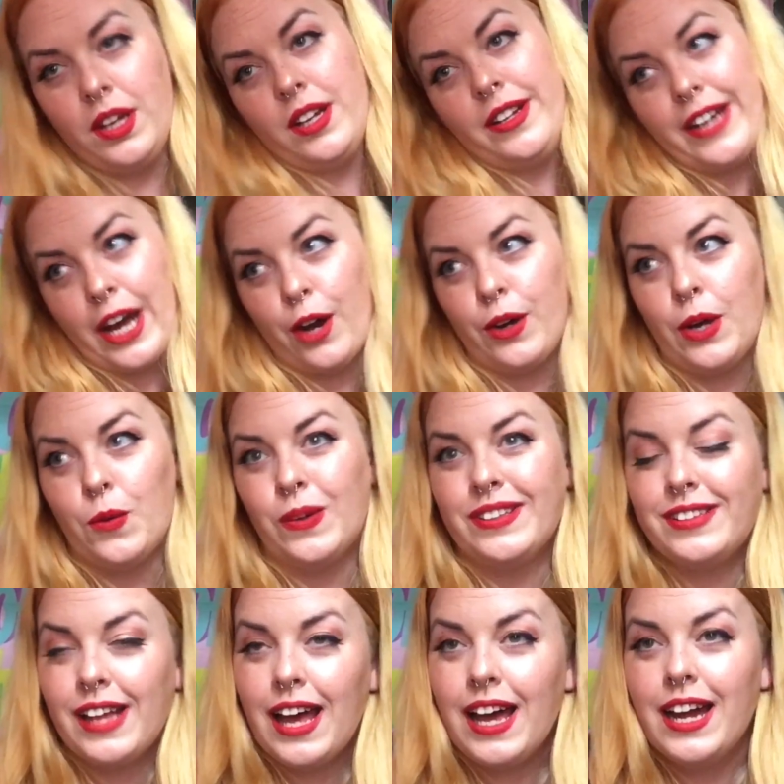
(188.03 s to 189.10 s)
Now, it was
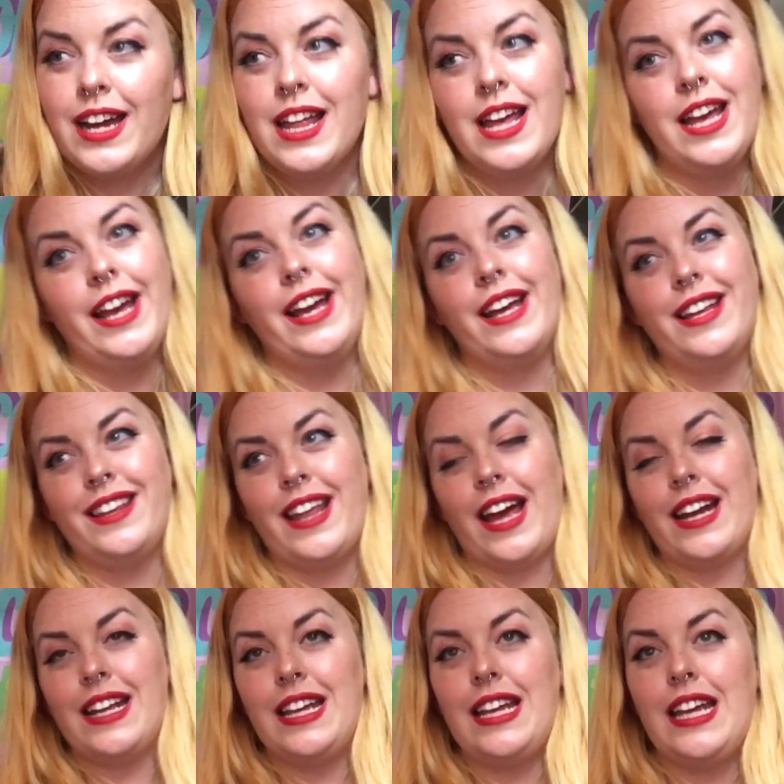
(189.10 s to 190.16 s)
said that
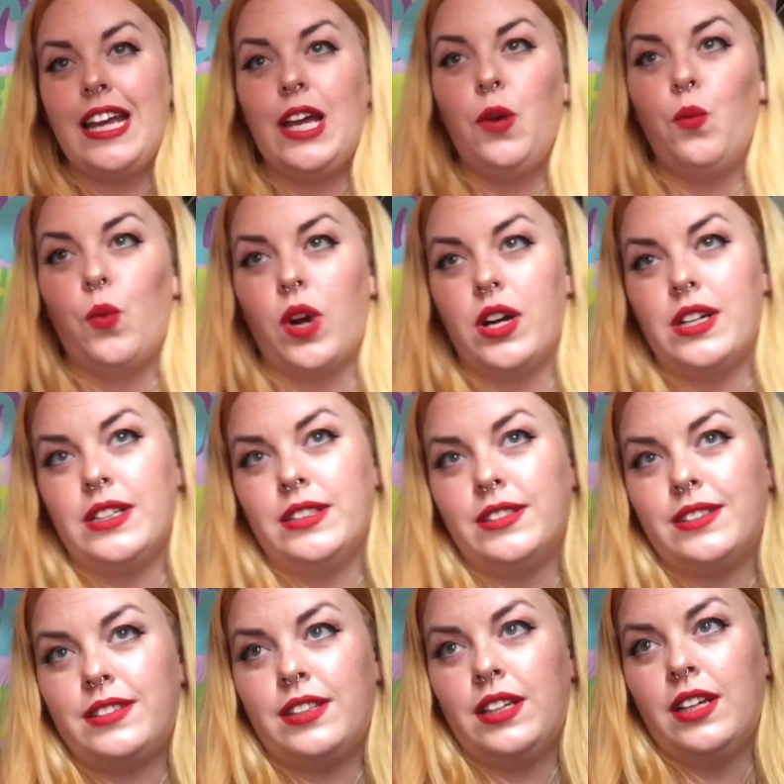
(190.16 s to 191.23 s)
he
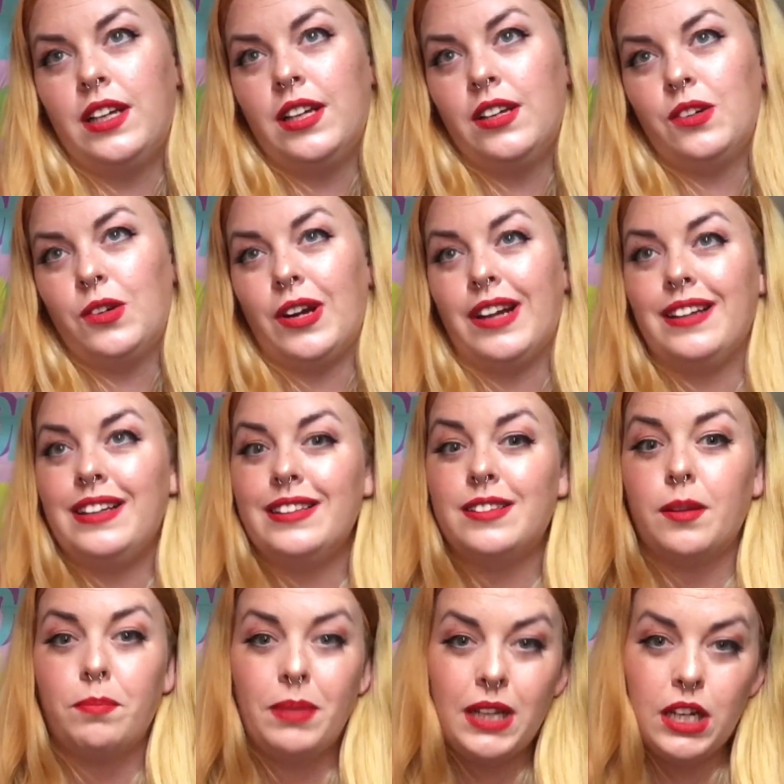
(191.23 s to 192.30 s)
was, or at least
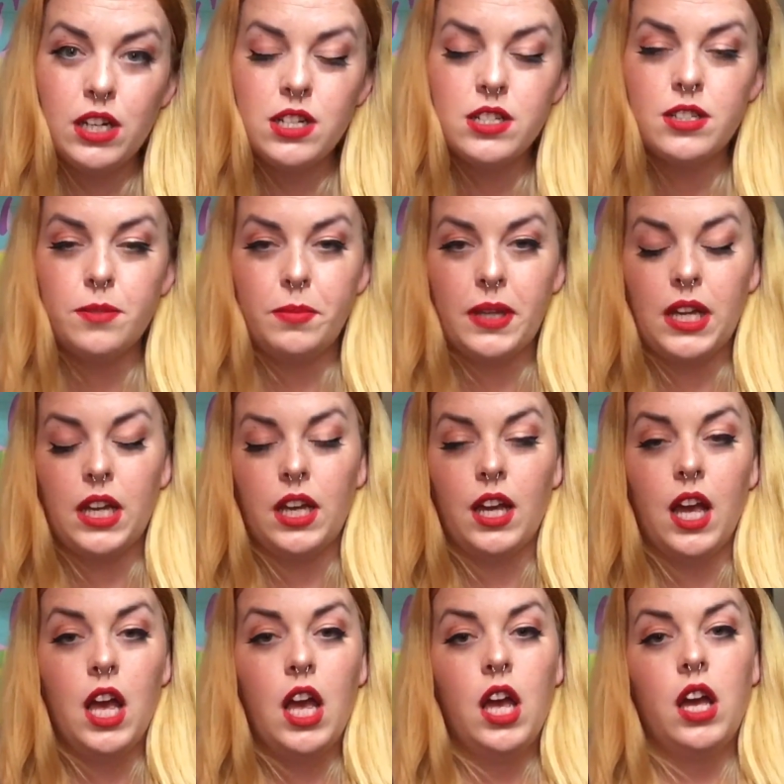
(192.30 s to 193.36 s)
appeared to be,
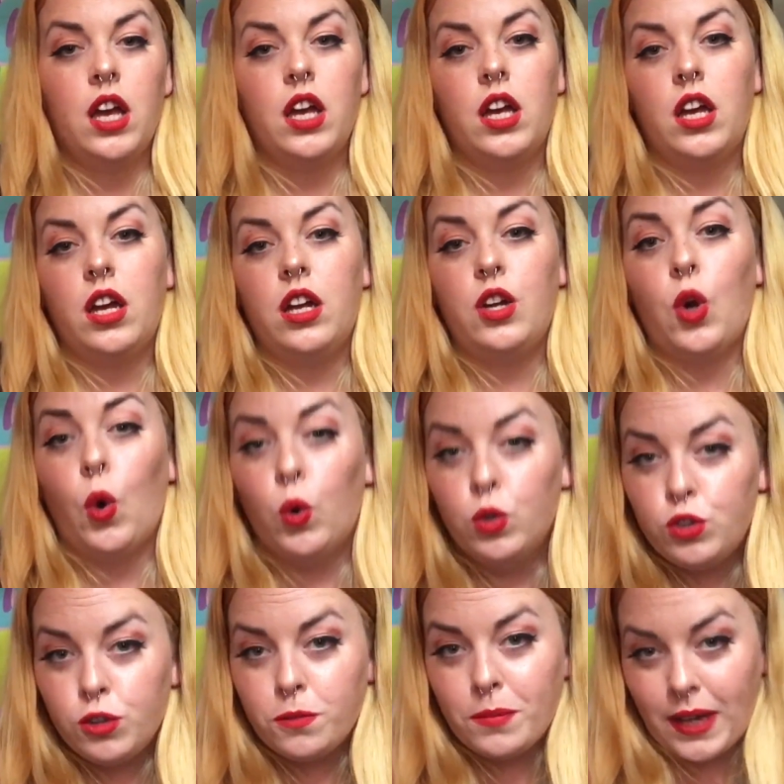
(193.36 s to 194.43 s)
an
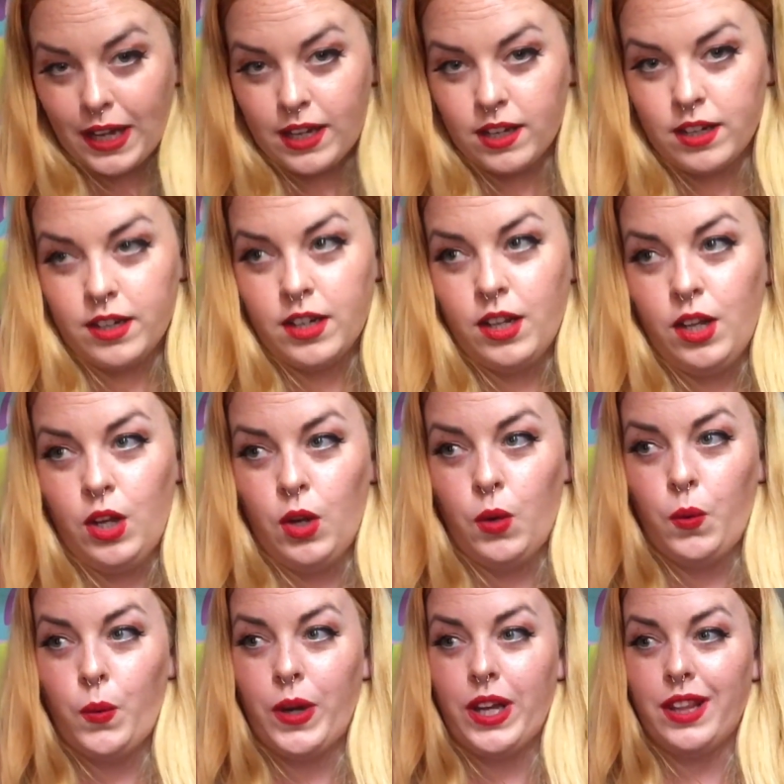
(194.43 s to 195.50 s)
older man
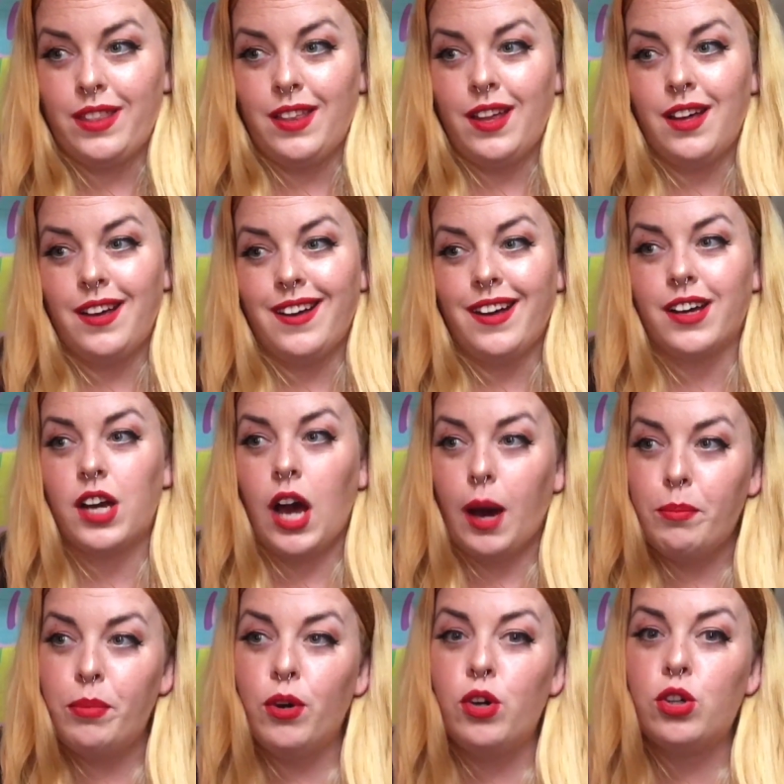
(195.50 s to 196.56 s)
with a
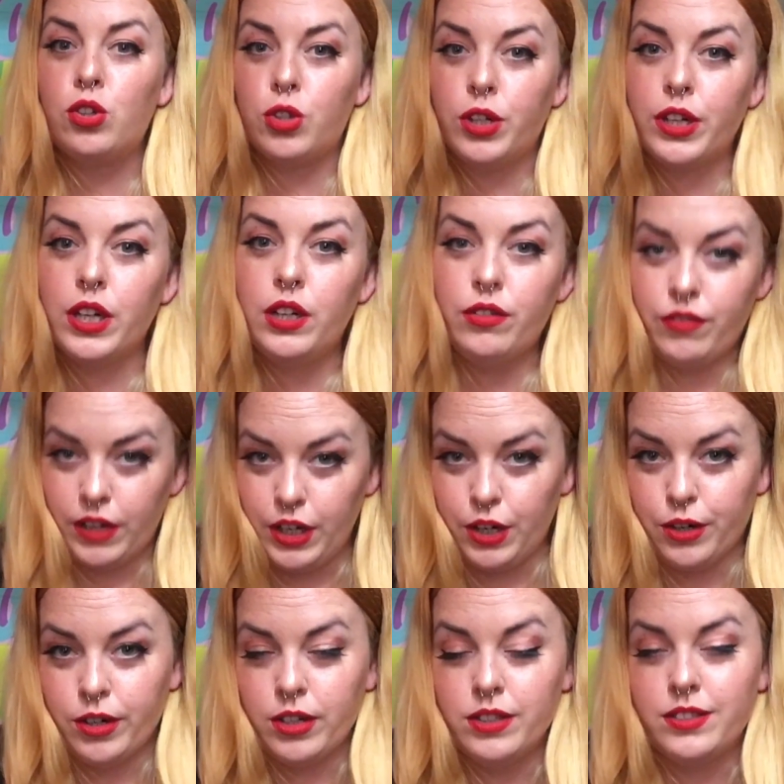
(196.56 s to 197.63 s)
couple crooked
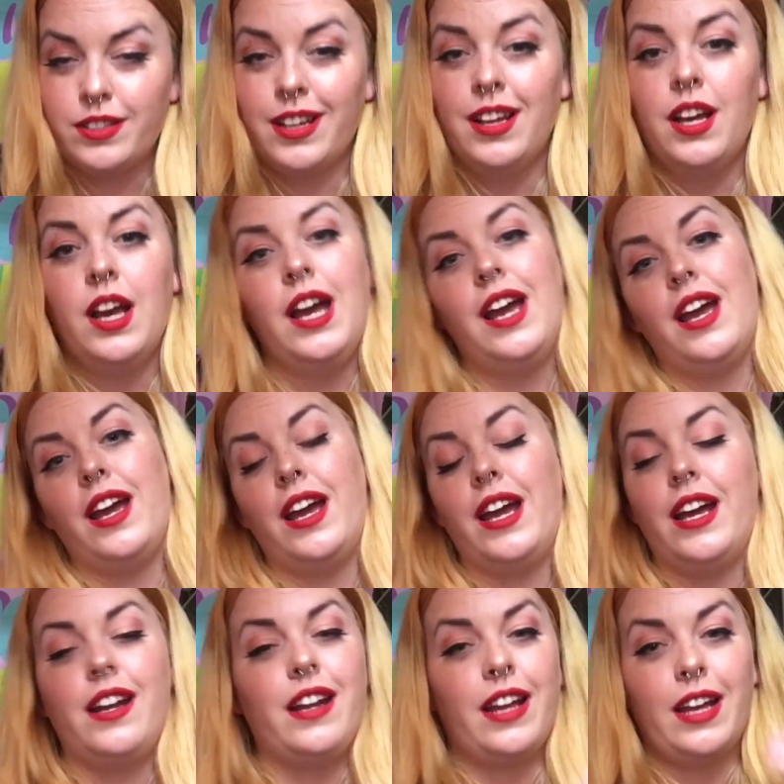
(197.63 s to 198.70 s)
fingers
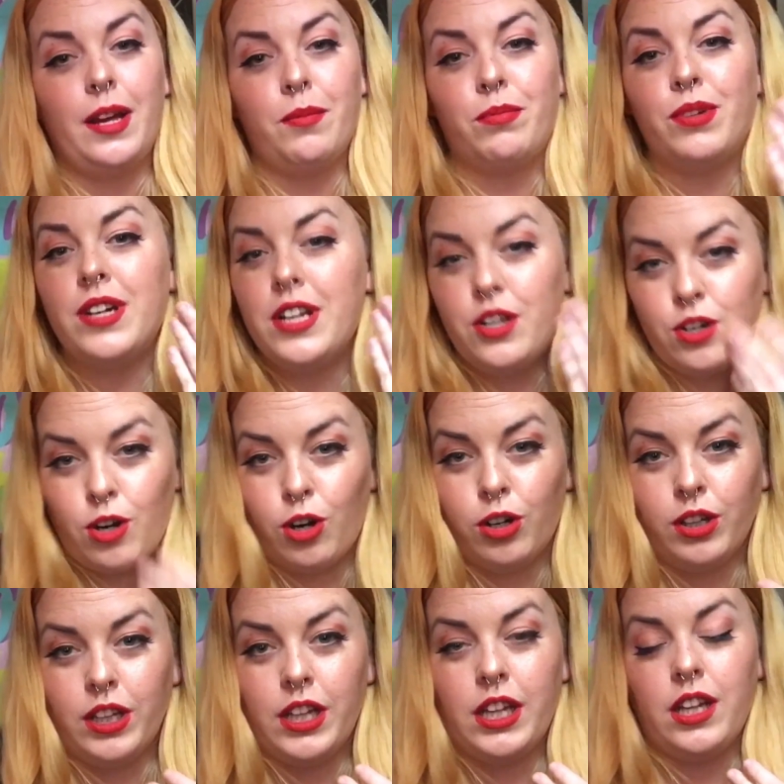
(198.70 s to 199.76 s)
and a pretty
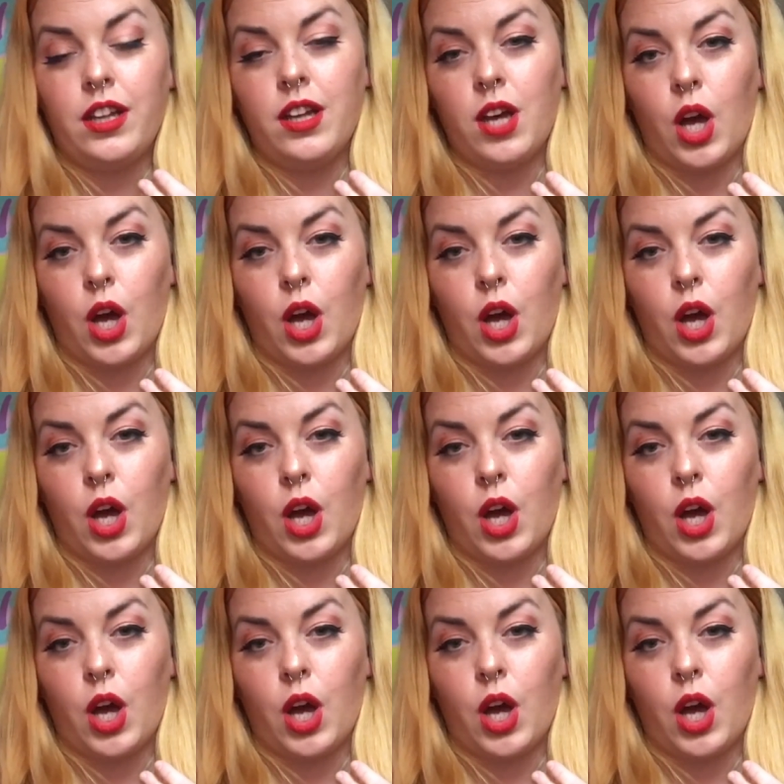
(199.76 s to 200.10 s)
gnarly